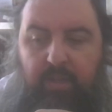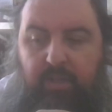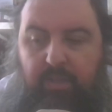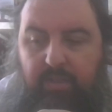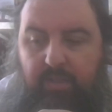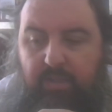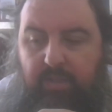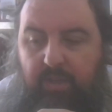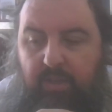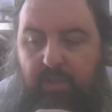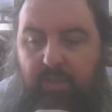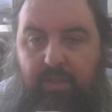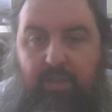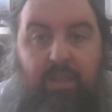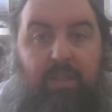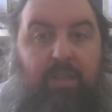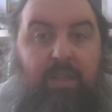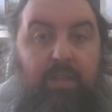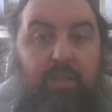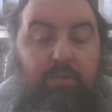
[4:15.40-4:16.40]
So
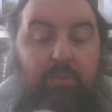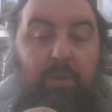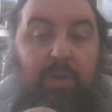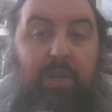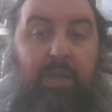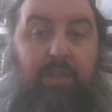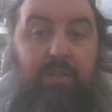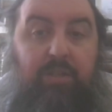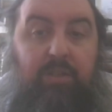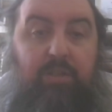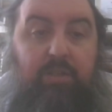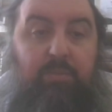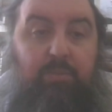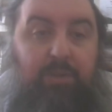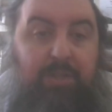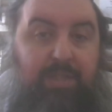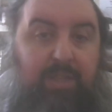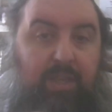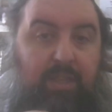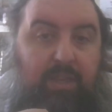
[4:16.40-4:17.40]
that's why actually
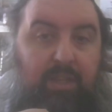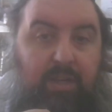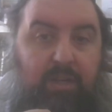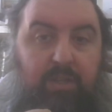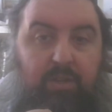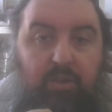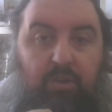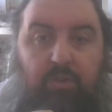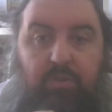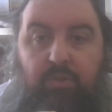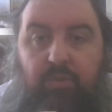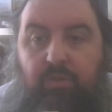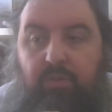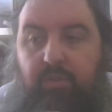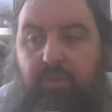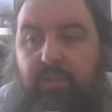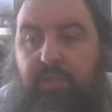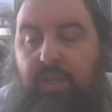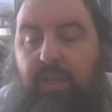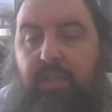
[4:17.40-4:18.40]
we say in the Haggadah on
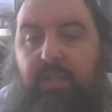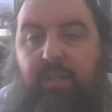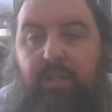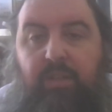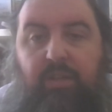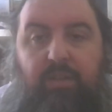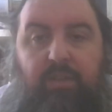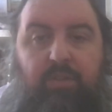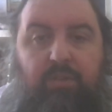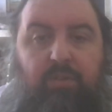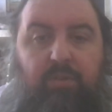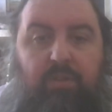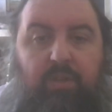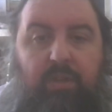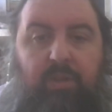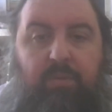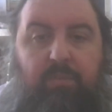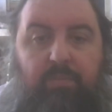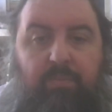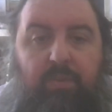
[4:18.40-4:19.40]
the Seder night, on the